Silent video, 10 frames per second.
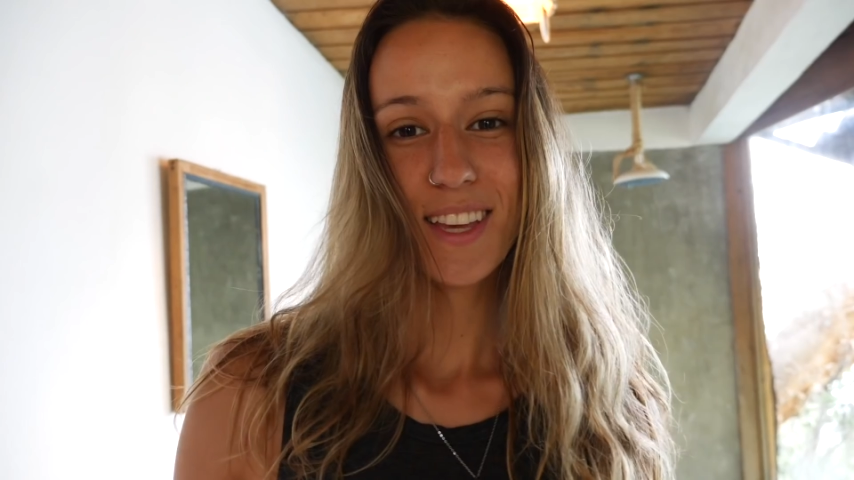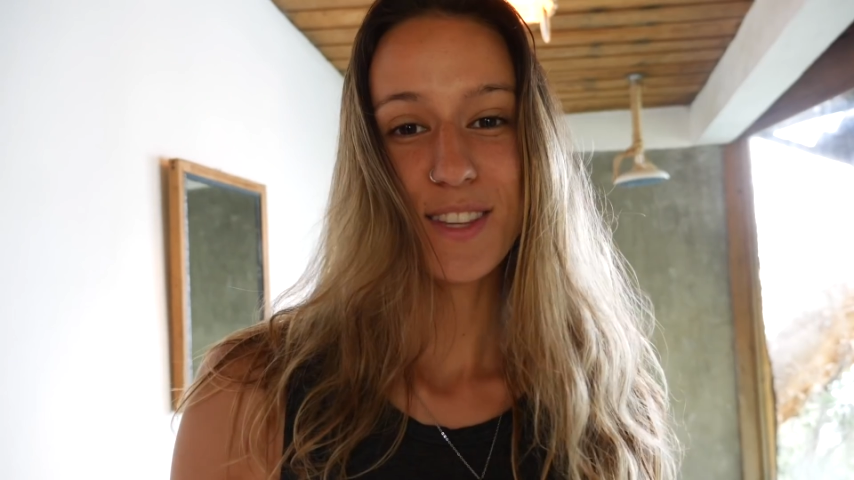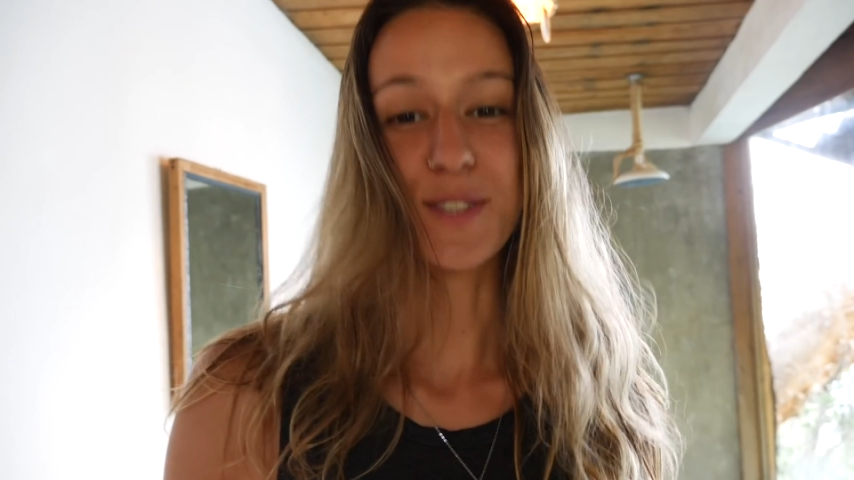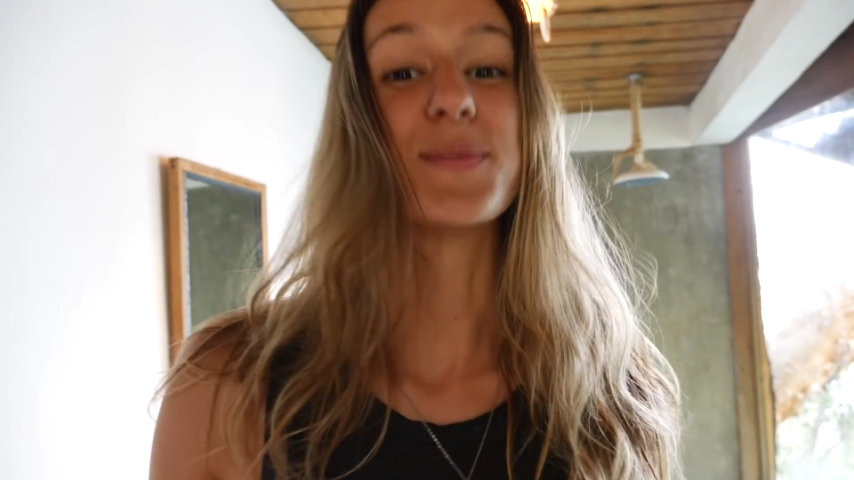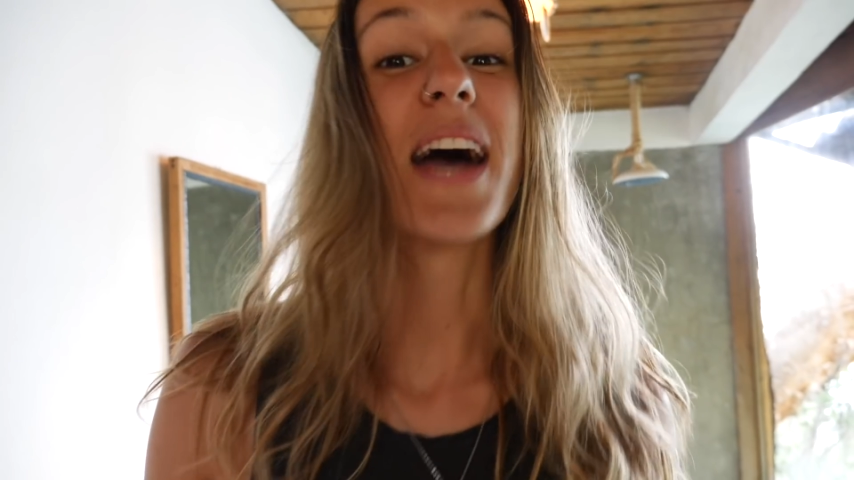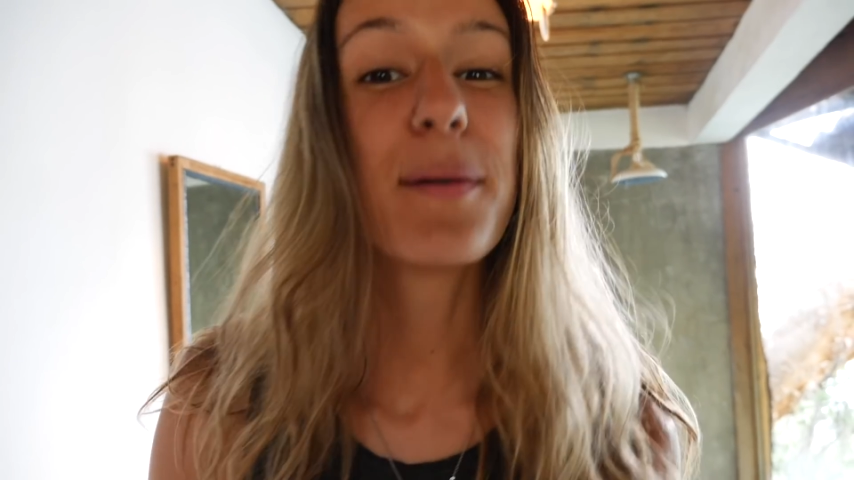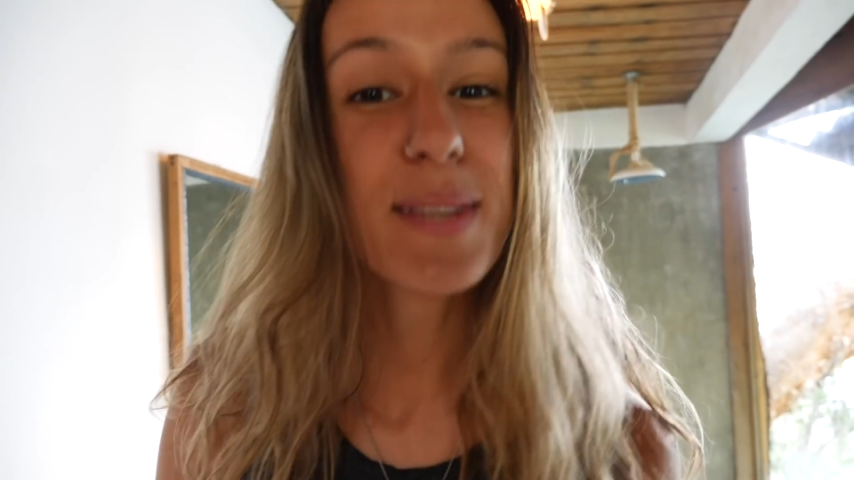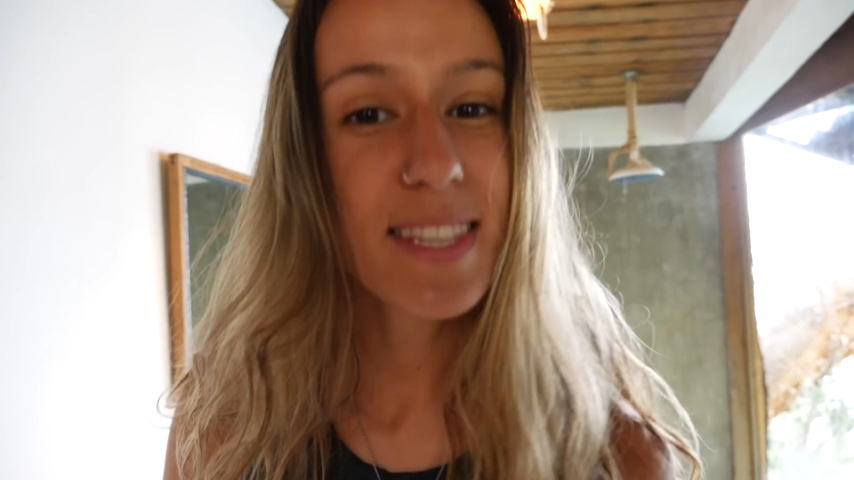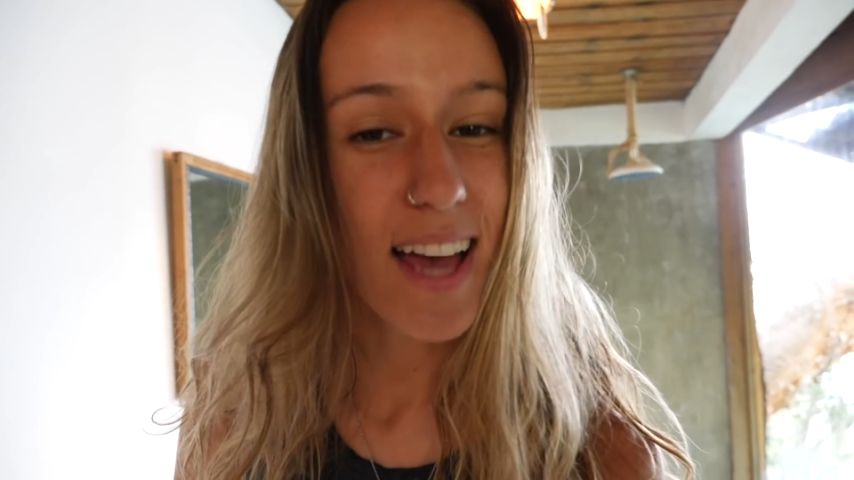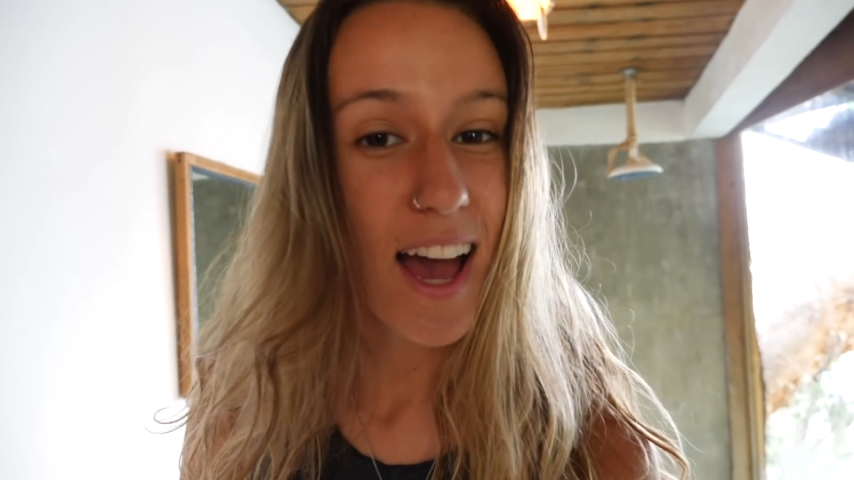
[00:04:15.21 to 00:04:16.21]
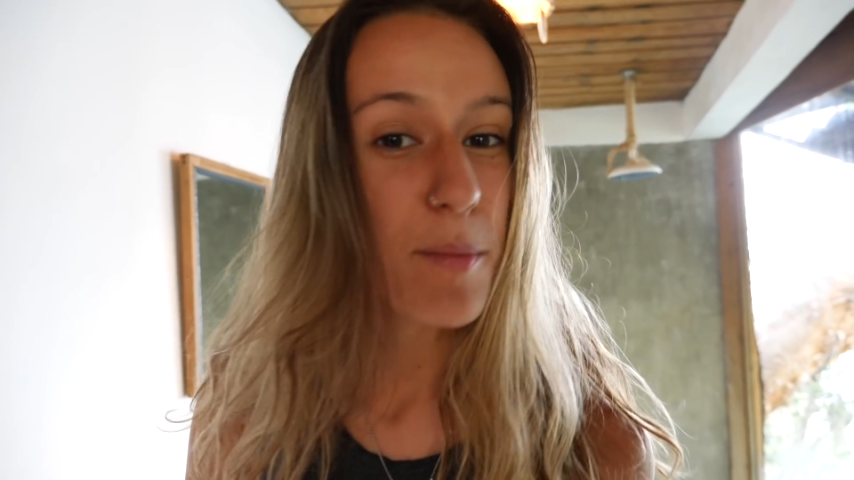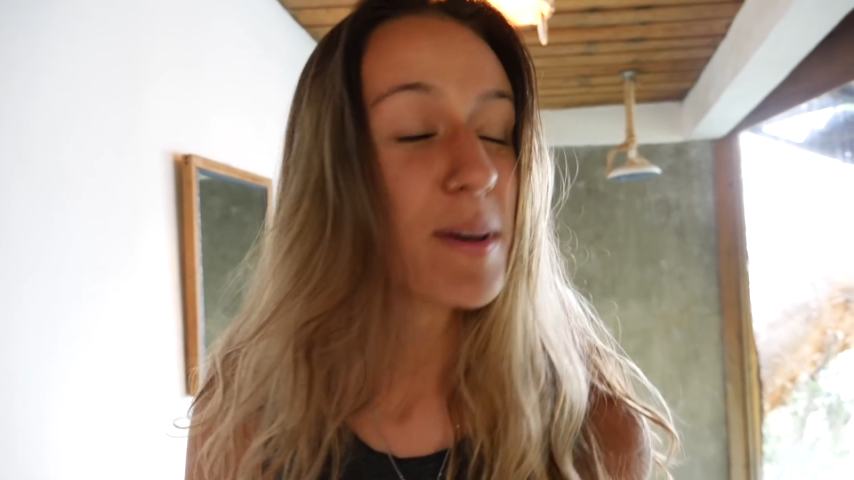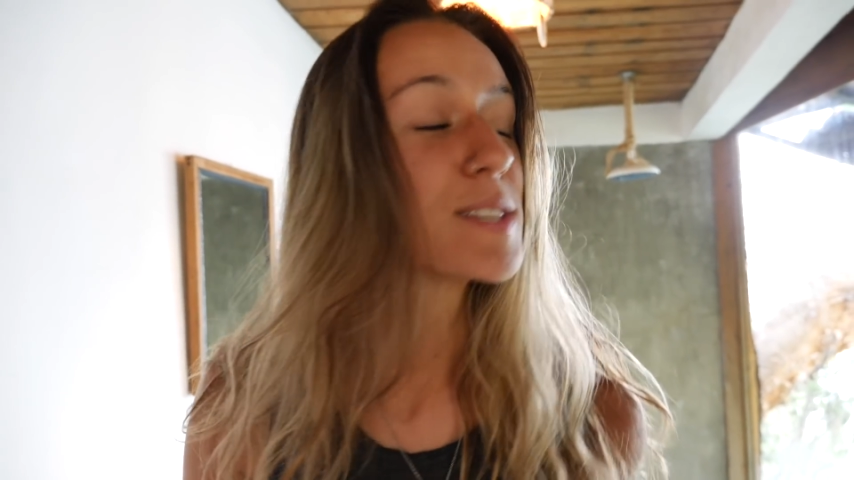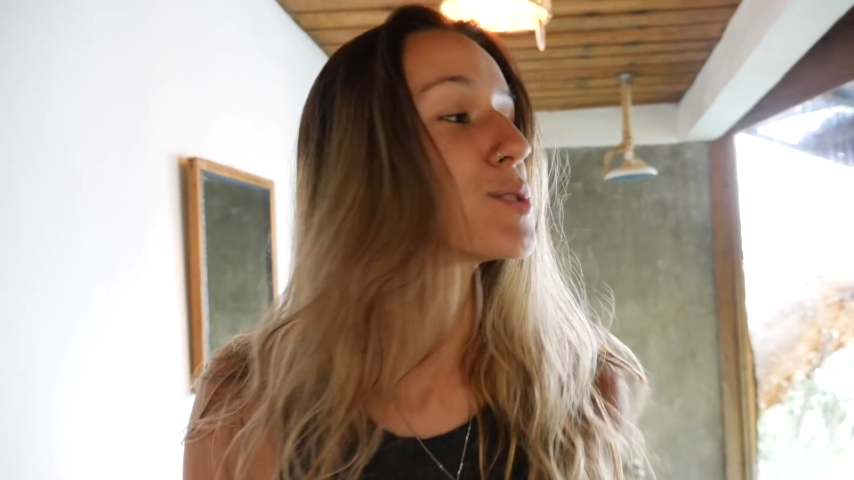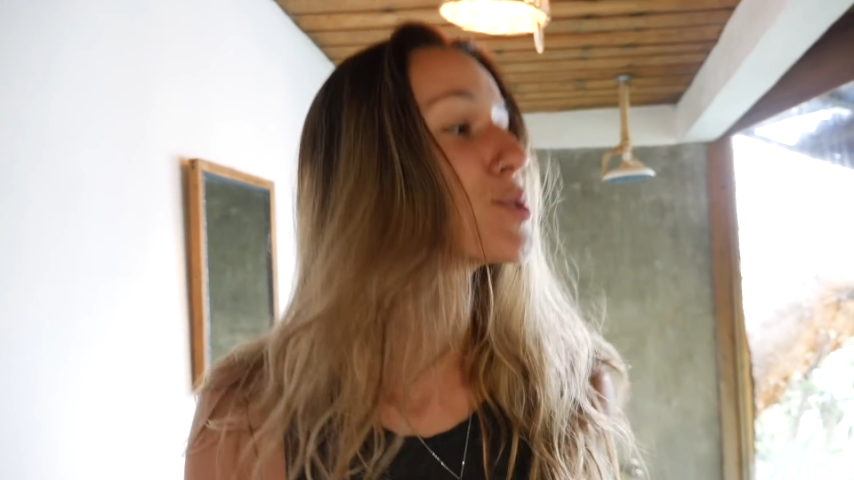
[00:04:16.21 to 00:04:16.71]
So now it's time to